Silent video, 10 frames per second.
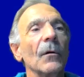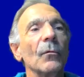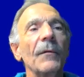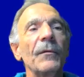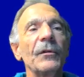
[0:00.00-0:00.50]

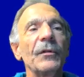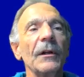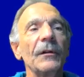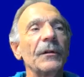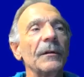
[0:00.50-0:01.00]

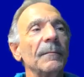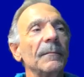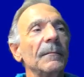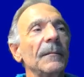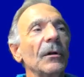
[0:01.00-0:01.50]
References,
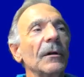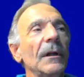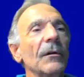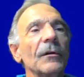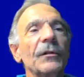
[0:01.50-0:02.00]
you can
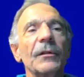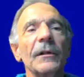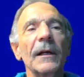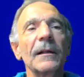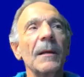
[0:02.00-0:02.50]
either
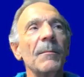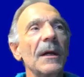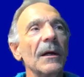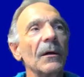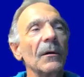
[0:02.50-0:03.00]
select them
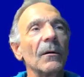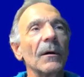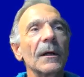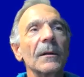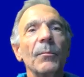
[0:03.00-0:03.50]
here
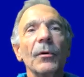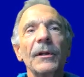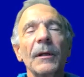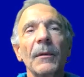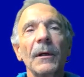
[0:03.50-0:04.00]
or I can
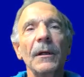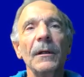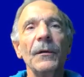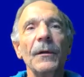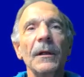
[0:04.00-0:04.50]
put them in